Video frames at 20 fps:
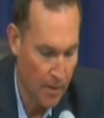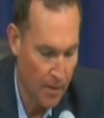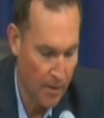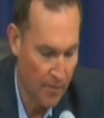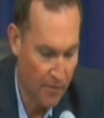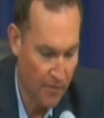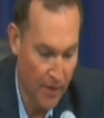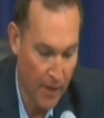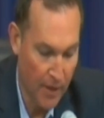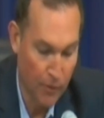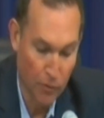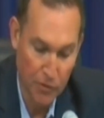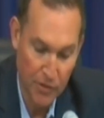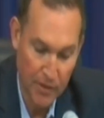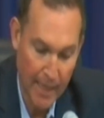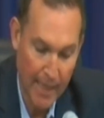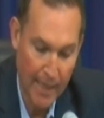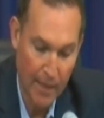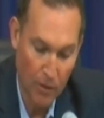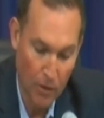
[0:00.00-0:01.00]
that federal,
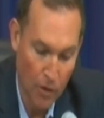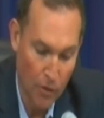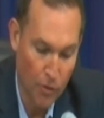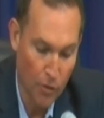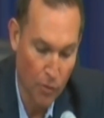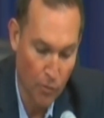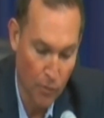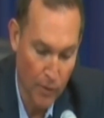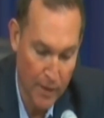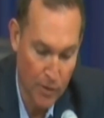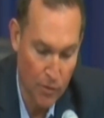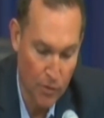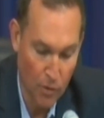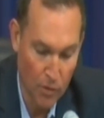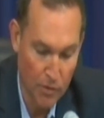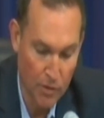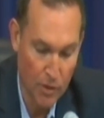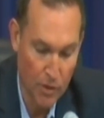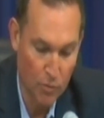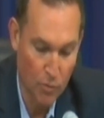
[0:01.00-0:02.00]
state, and local
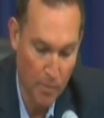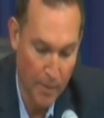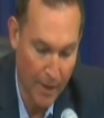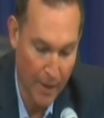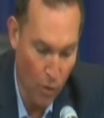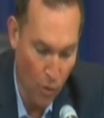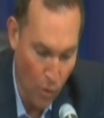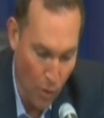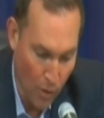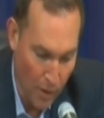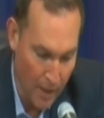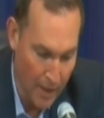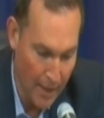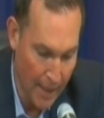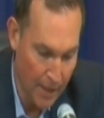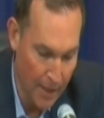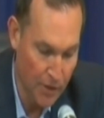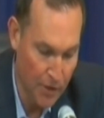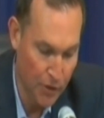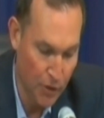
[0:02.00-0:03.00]
resources will be
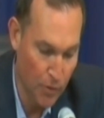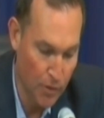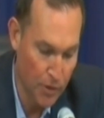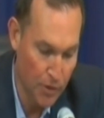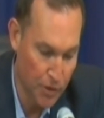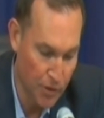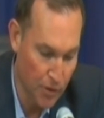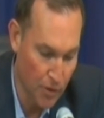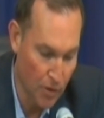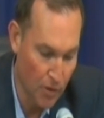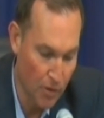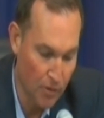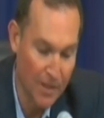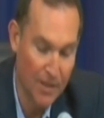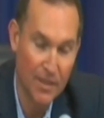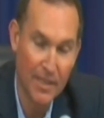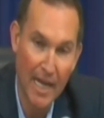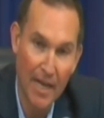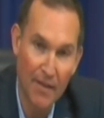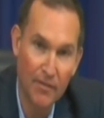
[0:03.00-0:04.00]
coordinated to ensure the
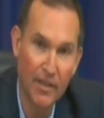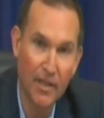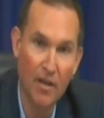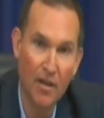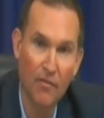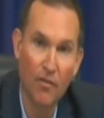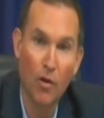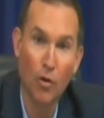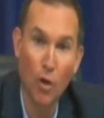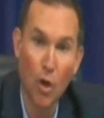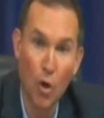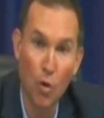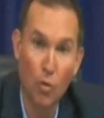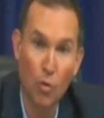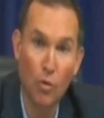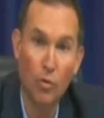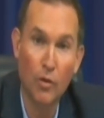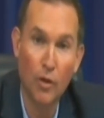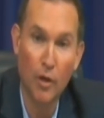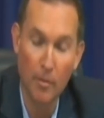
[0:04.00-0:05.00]
safety of our
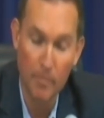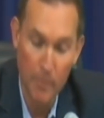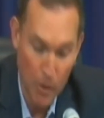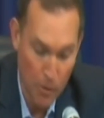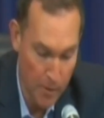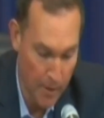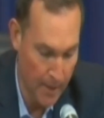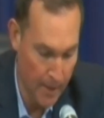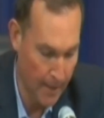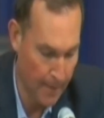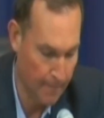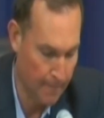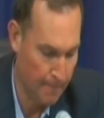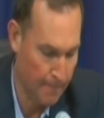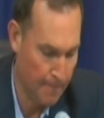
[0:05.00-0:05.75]
local community.